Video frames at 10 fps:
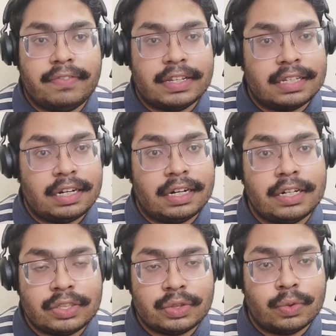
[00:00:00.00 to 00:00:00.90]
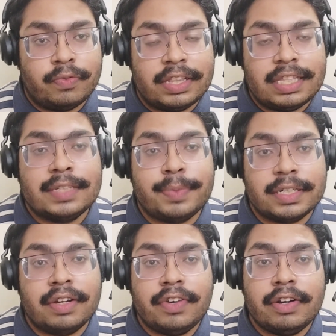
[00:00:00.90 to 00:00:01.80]
as a learner. So with this
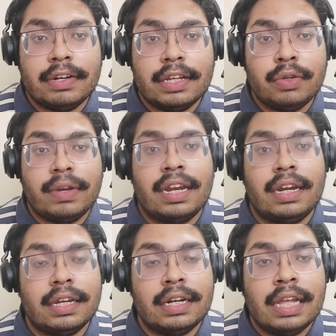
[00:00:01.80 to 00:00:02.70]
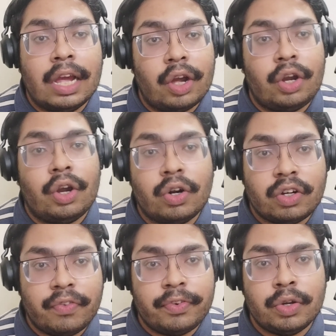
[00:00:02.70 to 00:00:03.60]
perspective, you can learn a
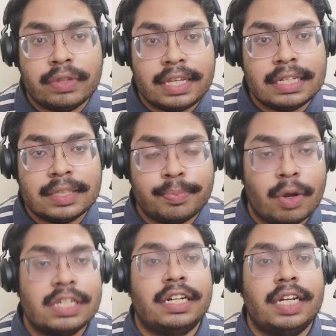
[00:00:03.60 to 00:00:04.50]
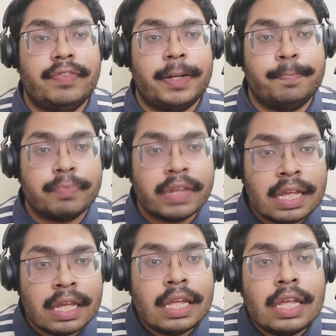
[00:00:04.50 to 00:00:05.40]
lot of new things positively.
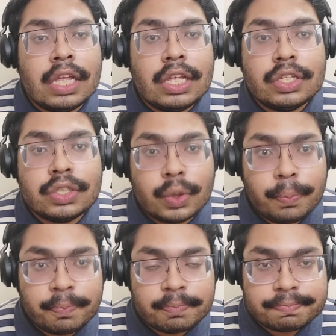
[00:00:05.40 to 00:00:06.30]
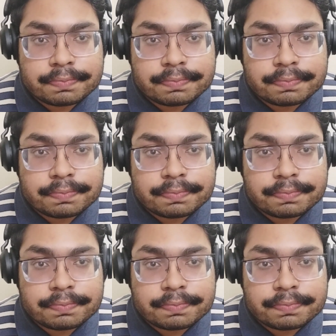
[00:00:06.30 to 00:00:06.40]
So